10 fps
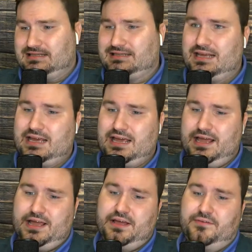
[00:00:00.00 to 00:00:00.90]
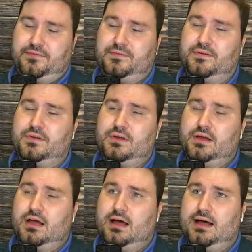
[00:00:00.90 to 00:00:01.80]
see if
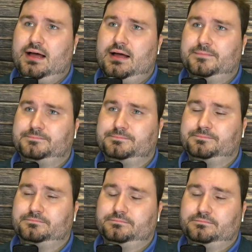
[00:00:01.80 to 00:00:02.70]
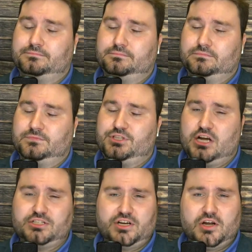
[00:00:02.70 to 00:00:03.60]
Jontre
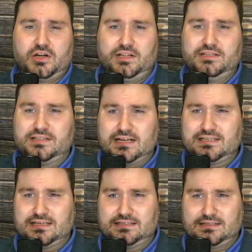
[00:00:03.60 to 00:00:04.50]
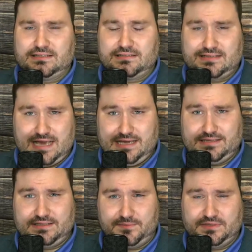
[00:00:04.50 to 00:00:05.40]
Kirkland doesn't take
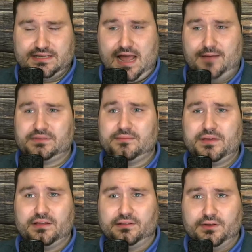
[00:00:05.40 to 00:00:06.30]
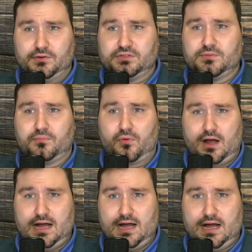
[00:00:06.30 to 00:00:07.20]
some snaps. I'd be a little
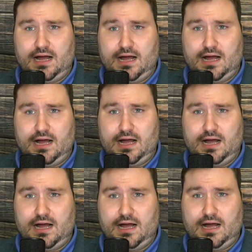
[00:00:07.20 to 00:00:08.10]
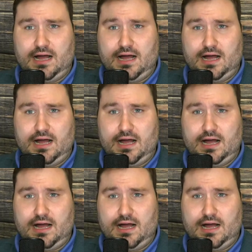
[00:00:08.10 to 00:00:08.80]
surprised. And